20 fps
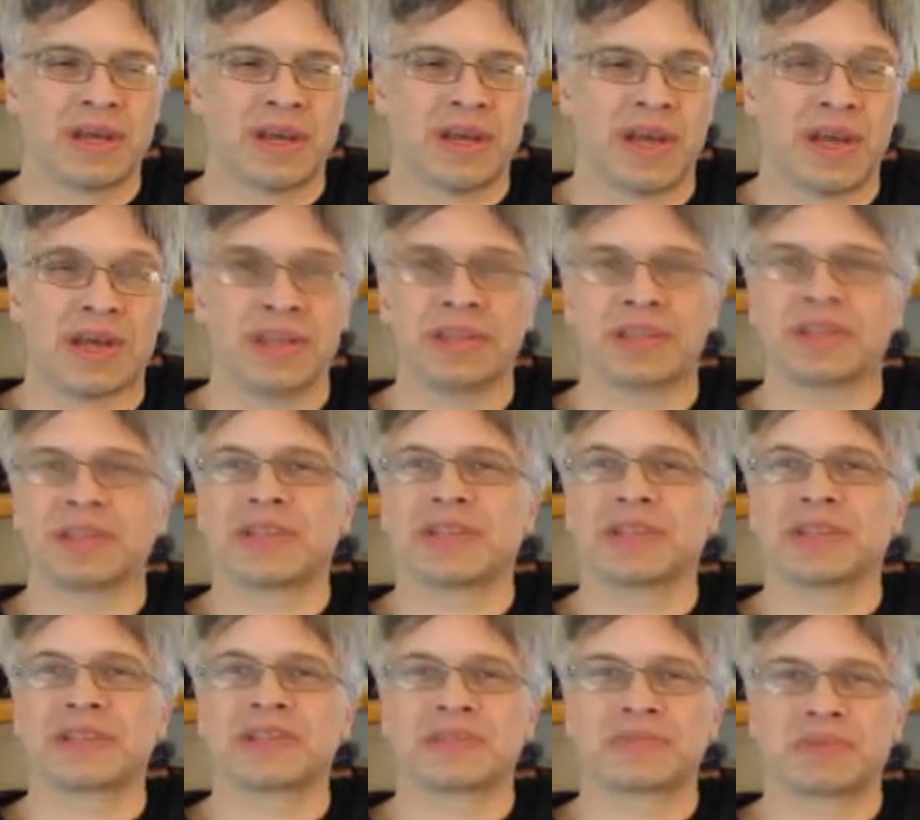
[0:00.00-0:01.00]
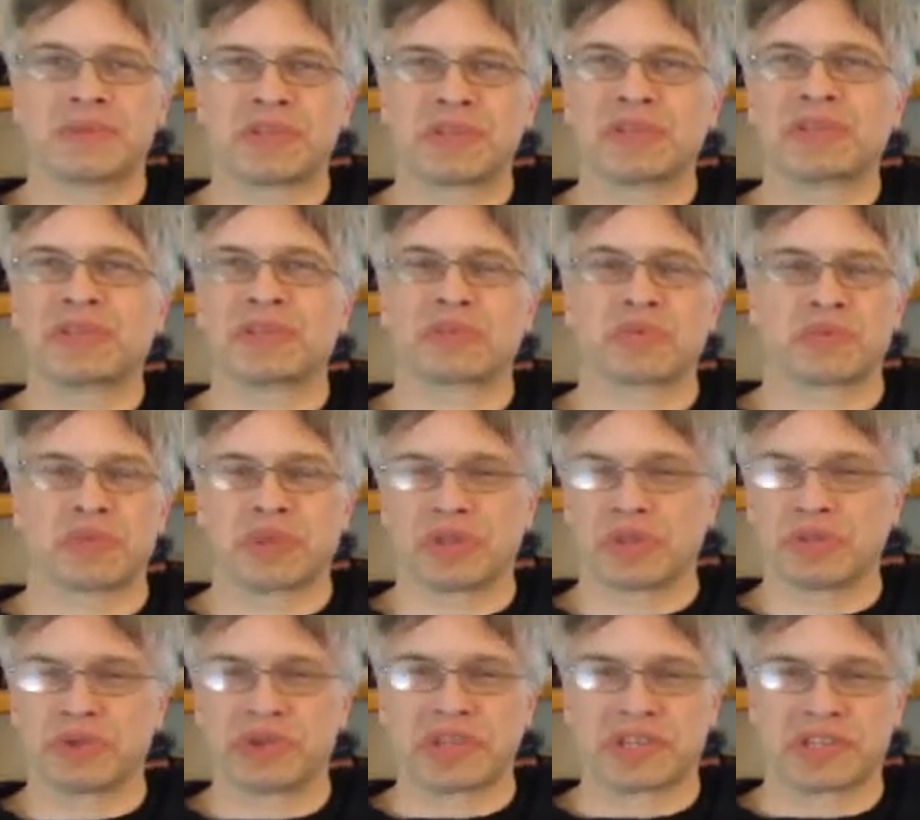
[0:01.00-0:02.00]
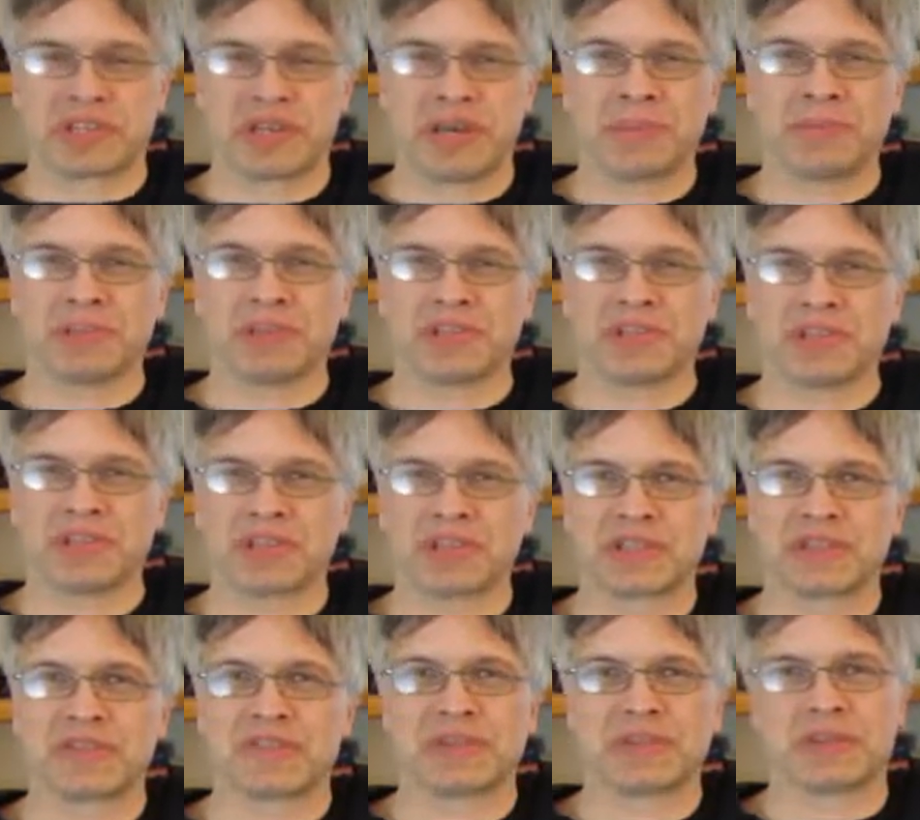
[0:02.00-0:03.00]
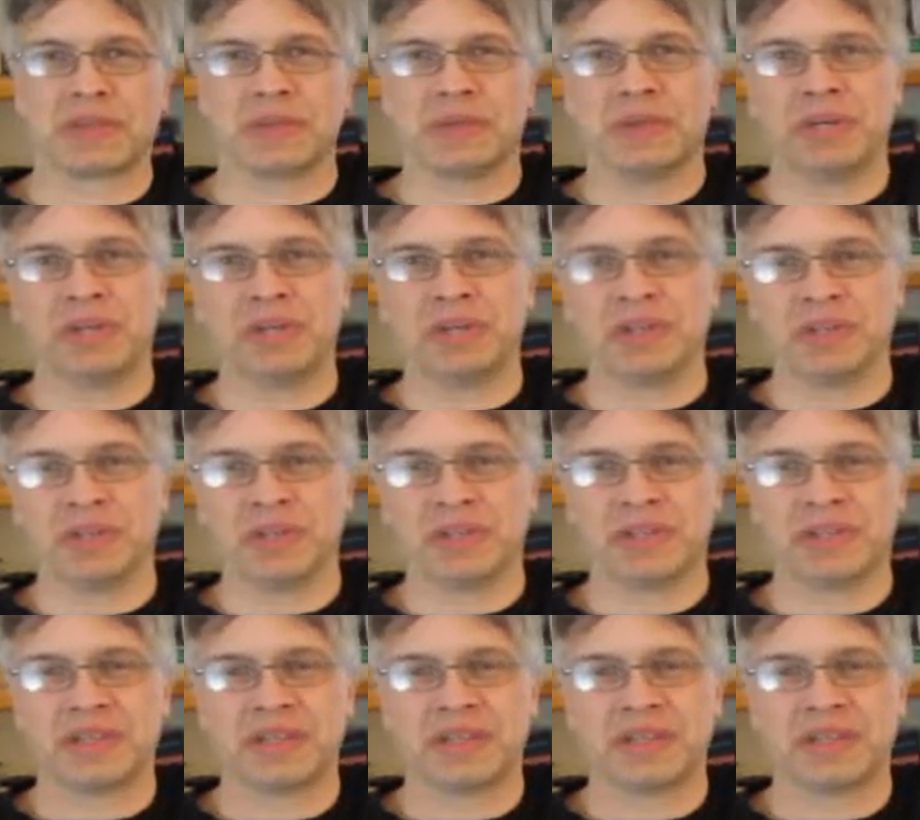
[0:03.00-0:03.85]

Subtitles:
And this business with the 3 assemblages fit the bill,